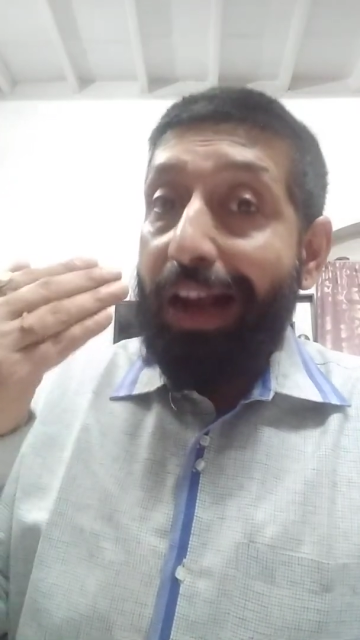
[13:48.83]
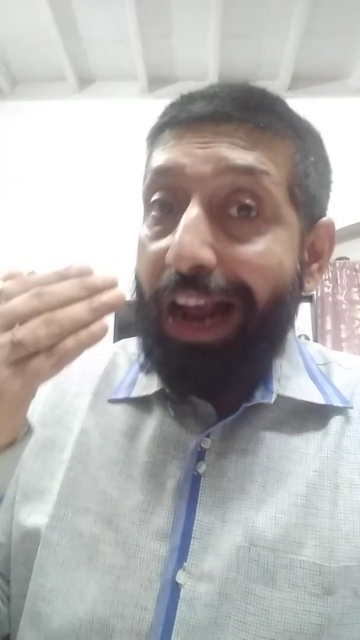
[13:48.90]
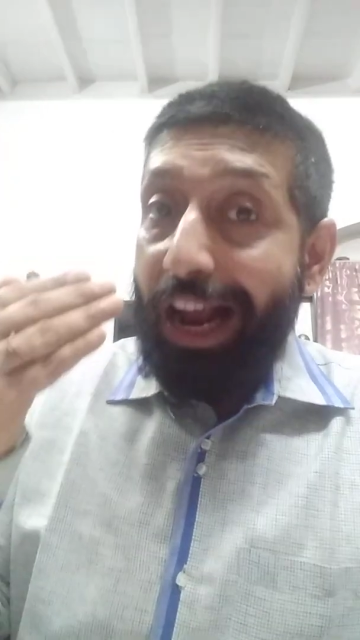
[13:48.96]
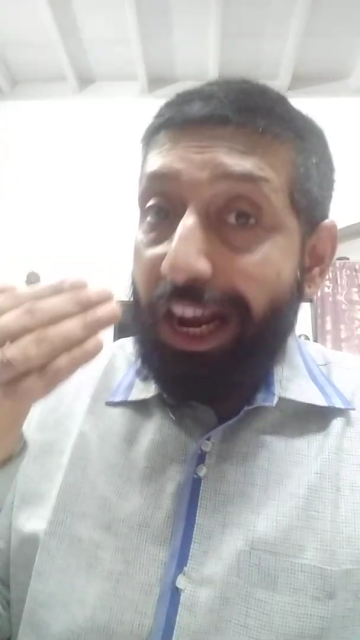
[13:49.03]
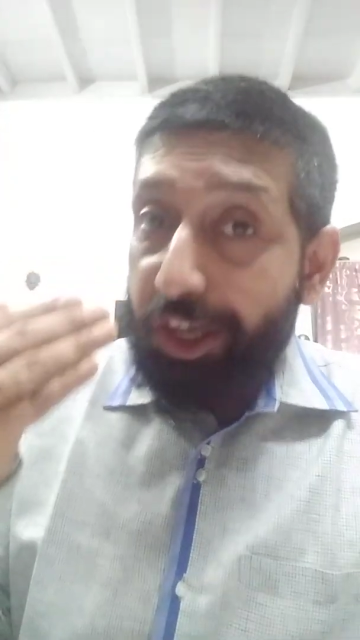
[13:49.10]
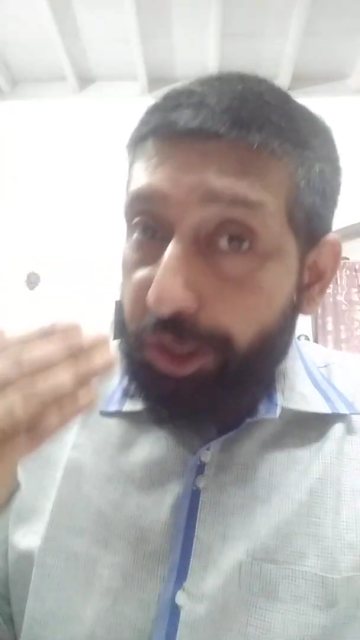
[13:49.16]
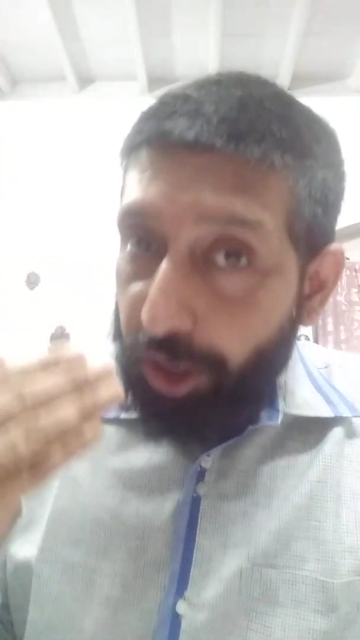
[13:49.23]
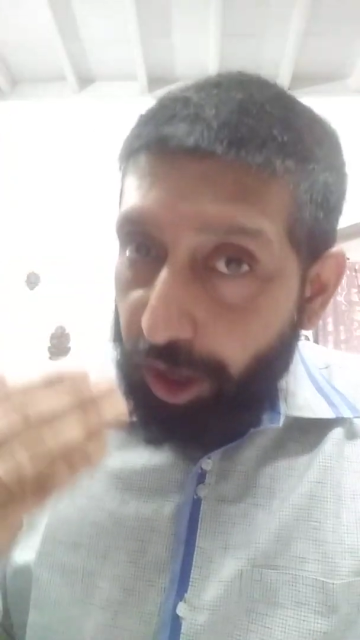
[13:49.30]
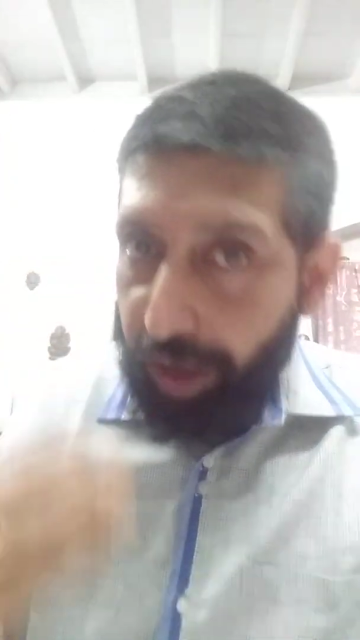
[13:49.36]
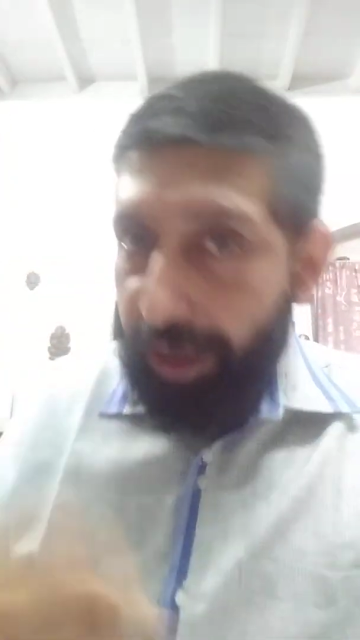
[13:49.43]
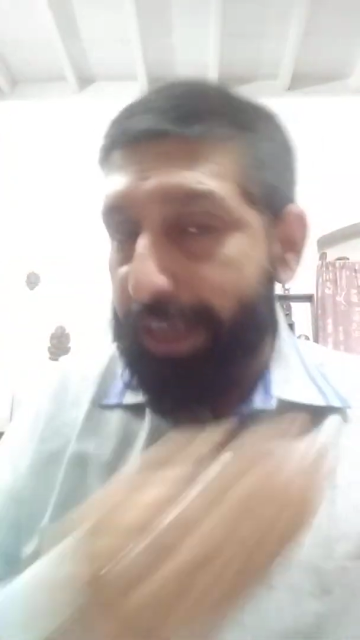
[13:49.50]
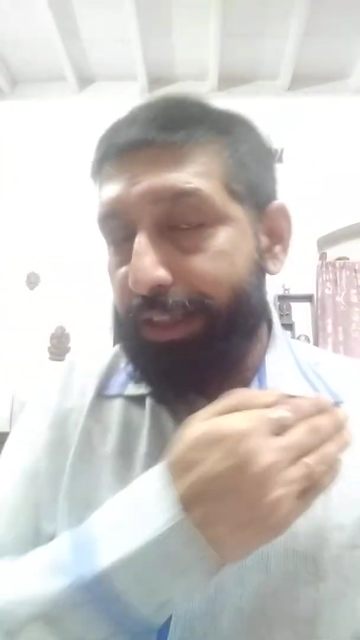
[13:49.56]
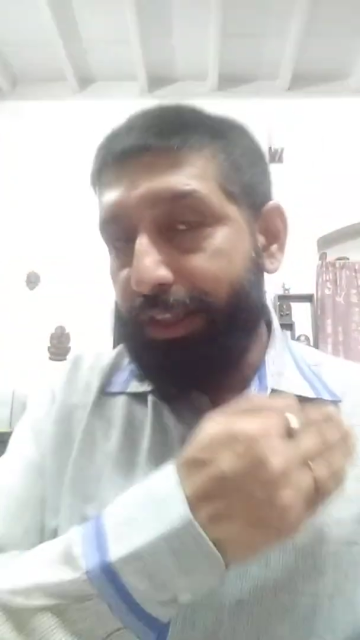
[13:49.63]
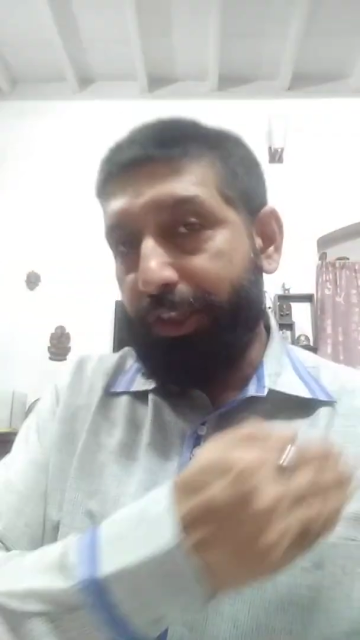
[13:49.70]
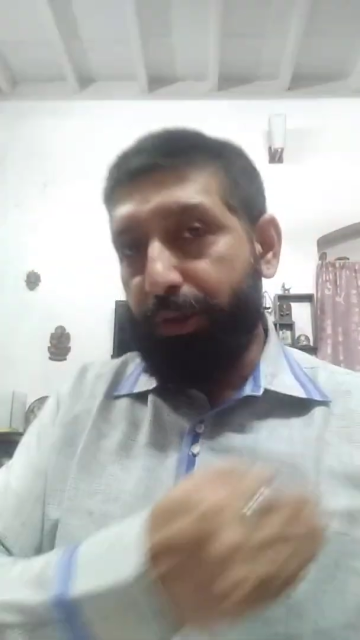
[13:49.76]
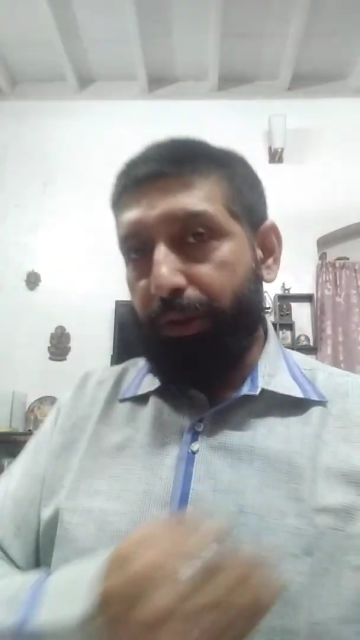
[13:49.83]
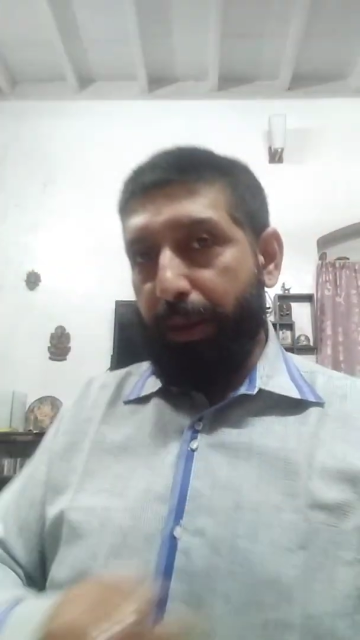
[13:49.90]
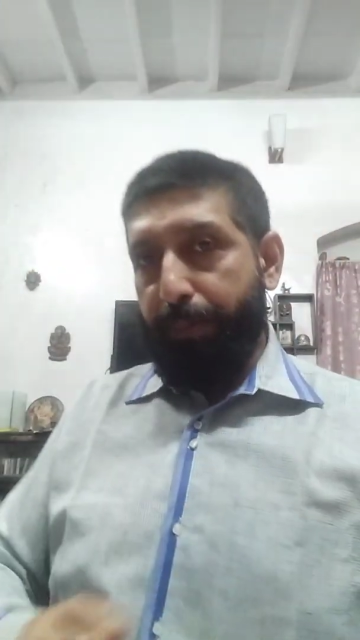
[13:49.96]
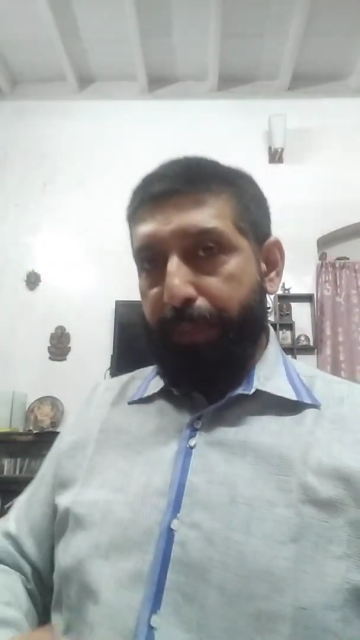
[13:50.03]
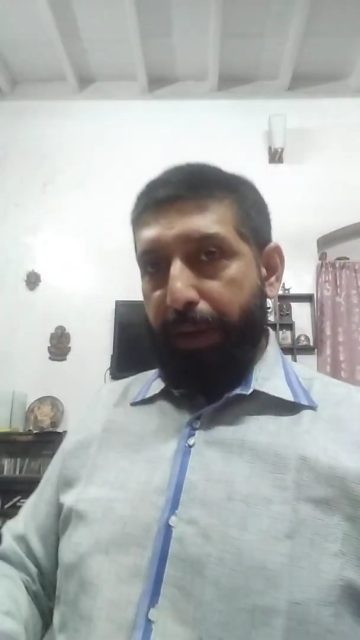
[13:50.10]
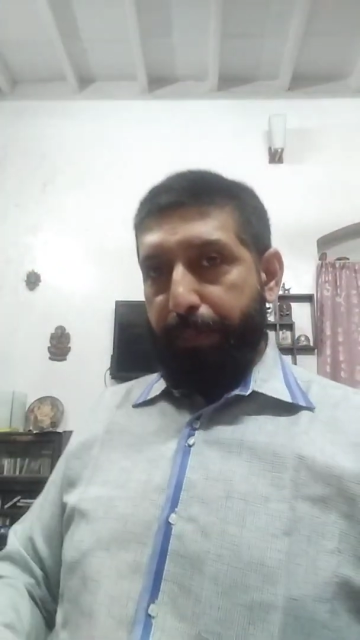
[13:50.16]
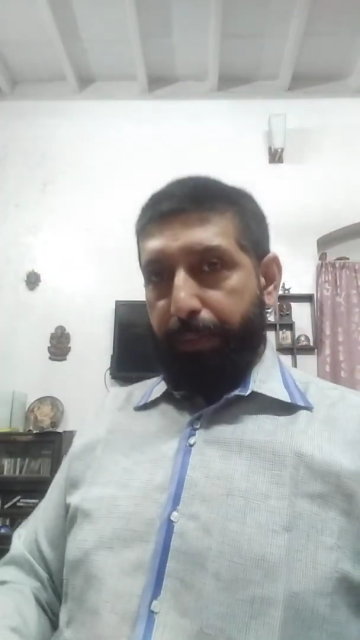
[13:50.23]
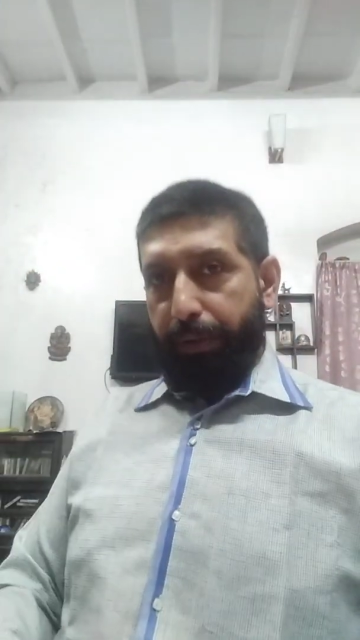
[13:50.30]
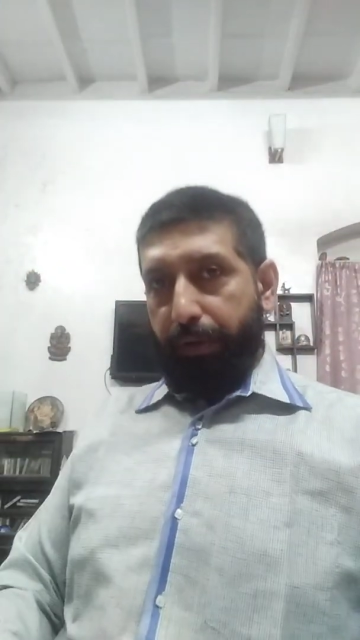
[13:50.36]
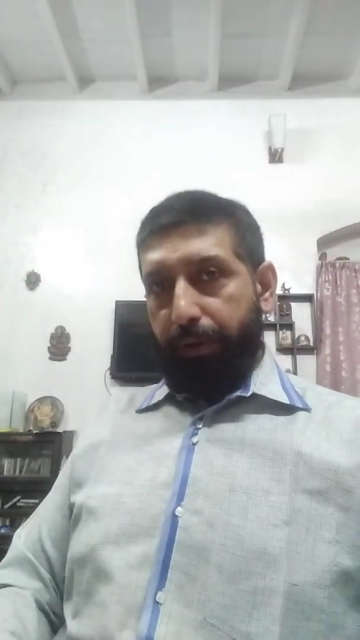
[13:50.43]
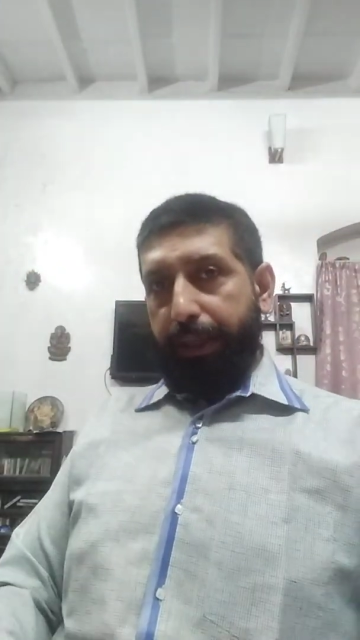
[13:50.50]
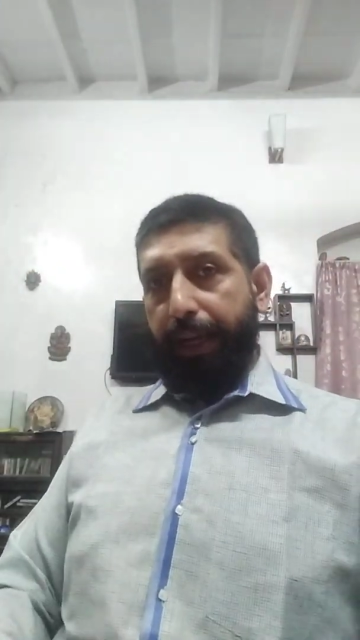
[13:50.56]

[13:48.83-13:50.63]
assurance to the people